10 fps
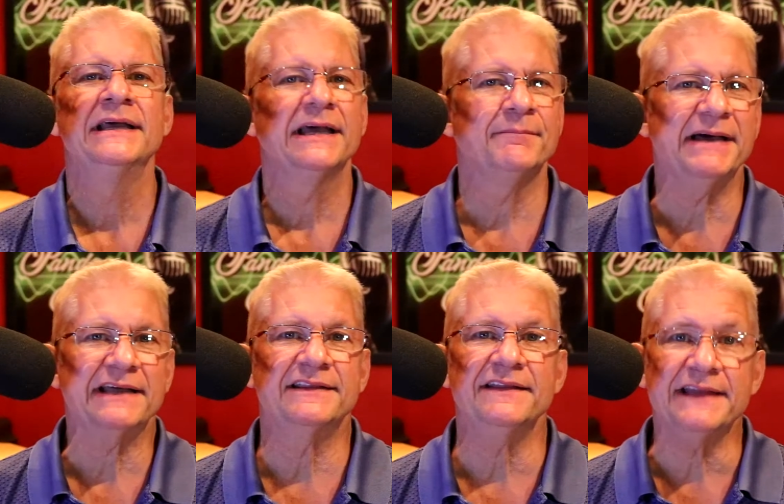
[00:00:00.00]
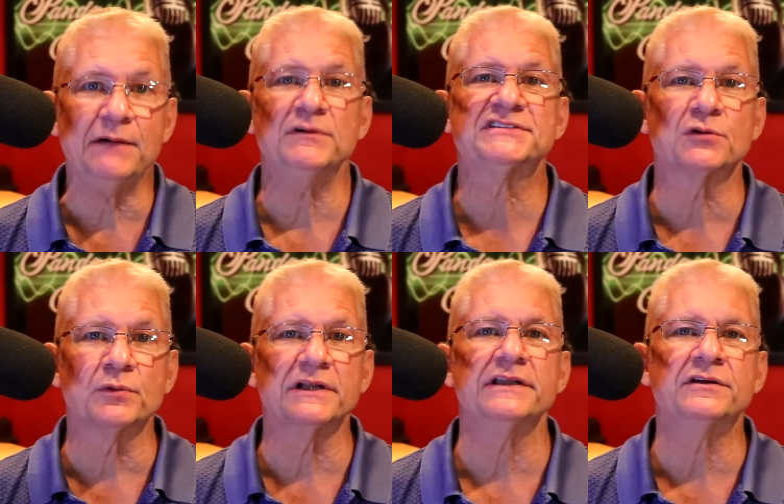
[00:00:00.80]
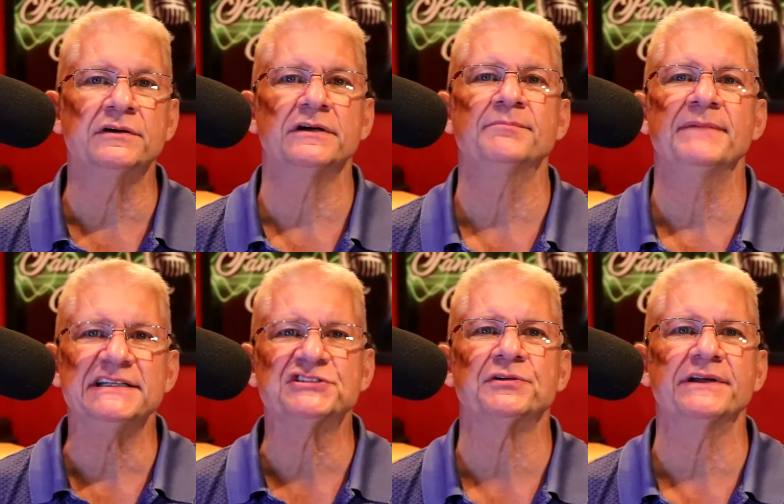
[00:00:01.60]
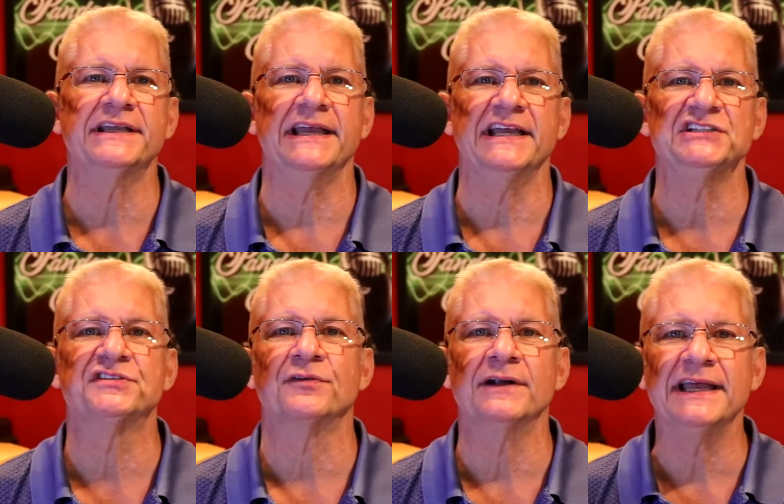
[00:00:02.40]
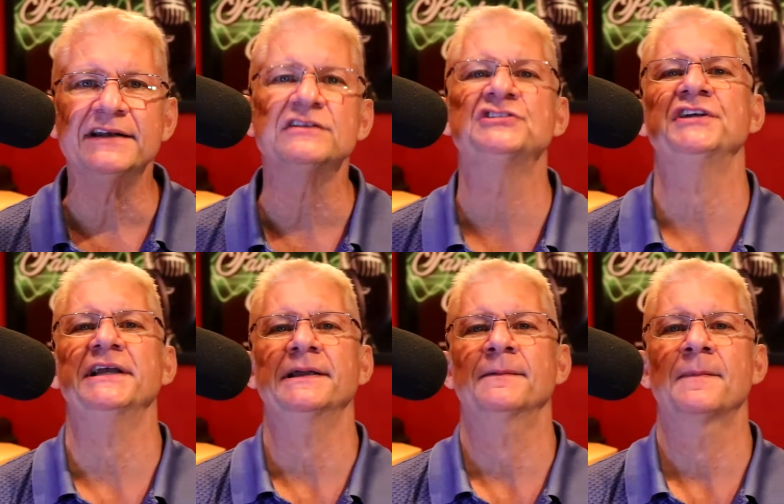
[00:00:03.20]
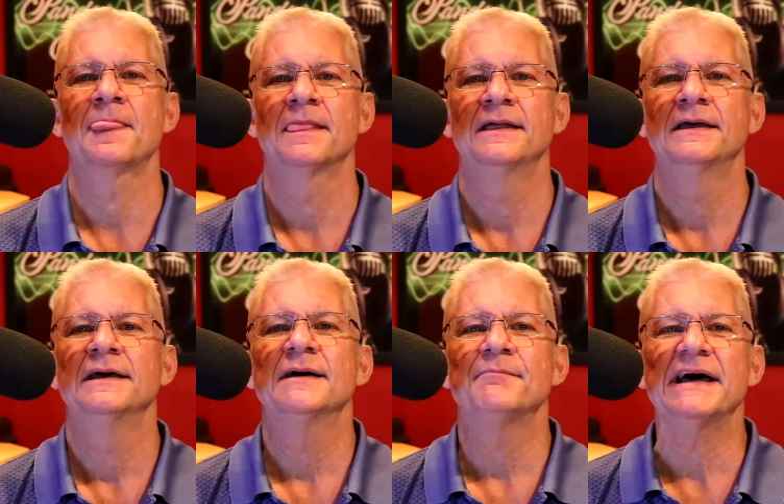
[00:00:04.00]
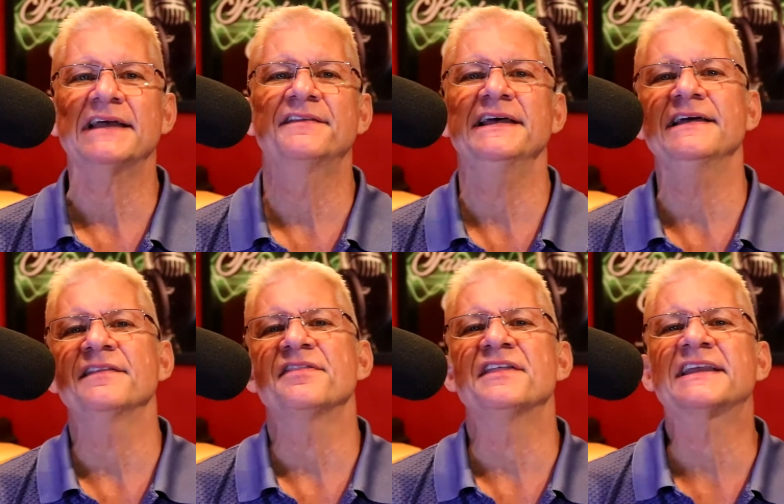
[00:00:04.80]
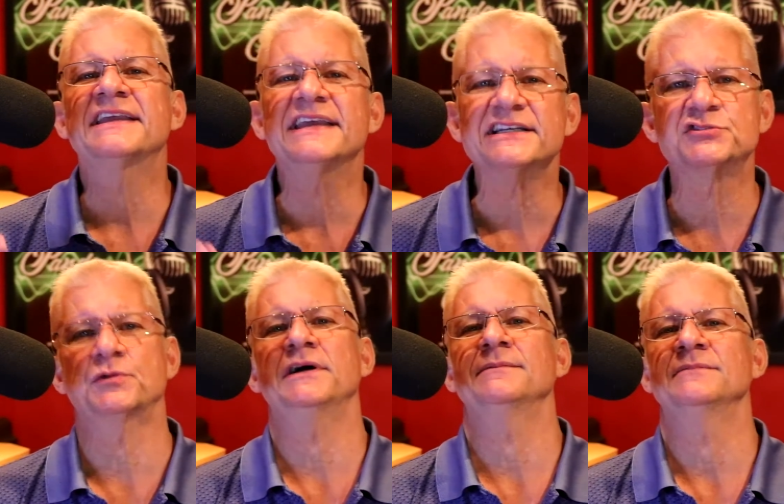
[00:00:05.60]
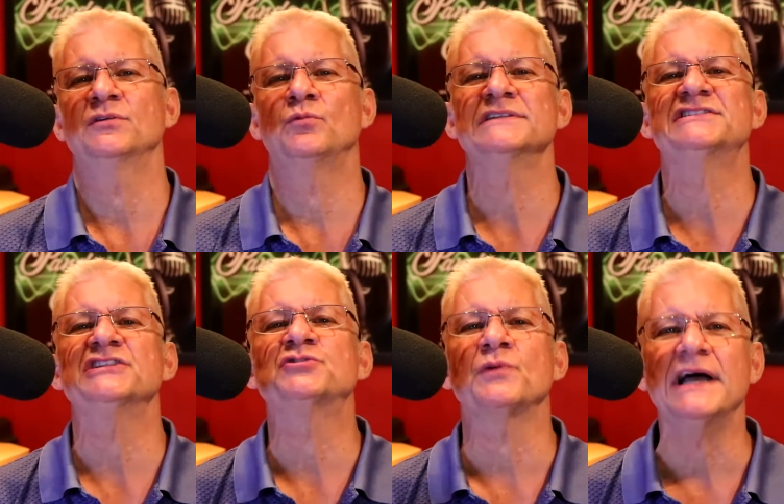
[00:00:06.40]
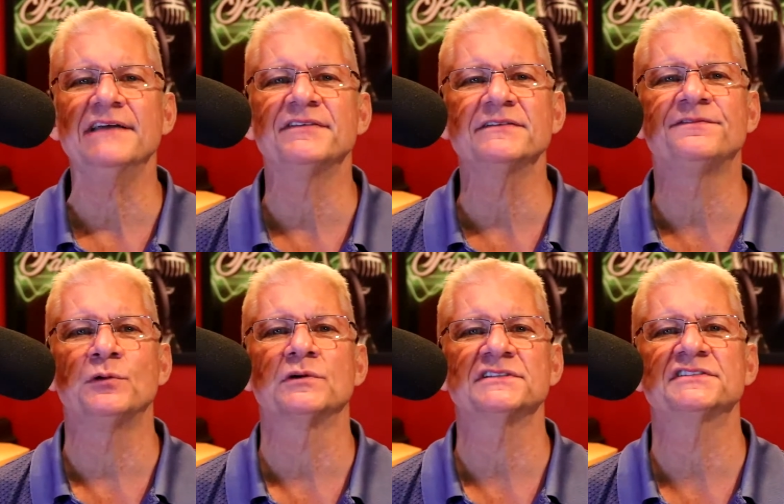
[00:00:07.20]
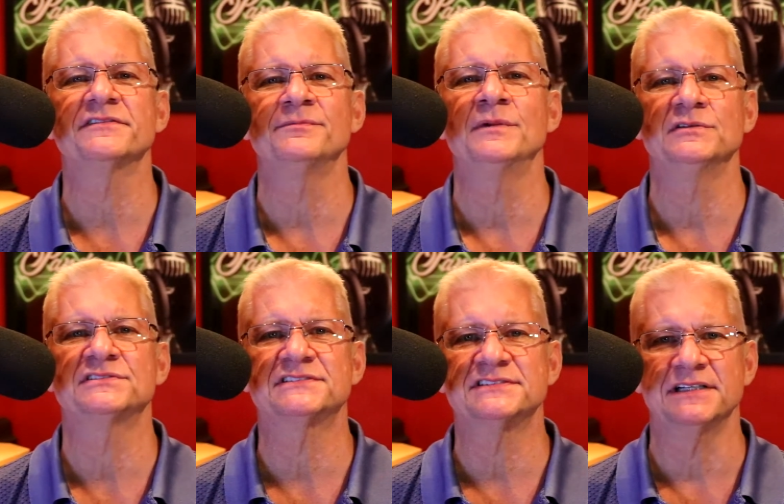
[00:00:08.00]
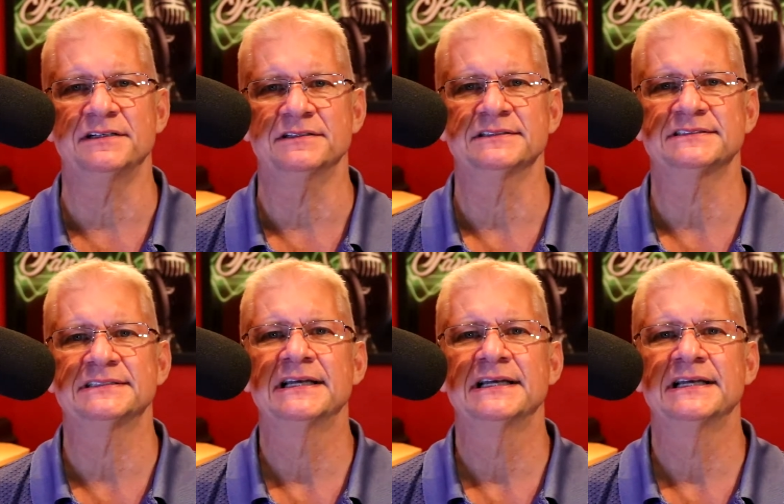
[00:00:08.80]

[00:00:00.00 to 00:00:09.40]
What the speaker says: And back then, that was a really good measuring gauge for energy. Back then, the kick drum was the driving force of most songs.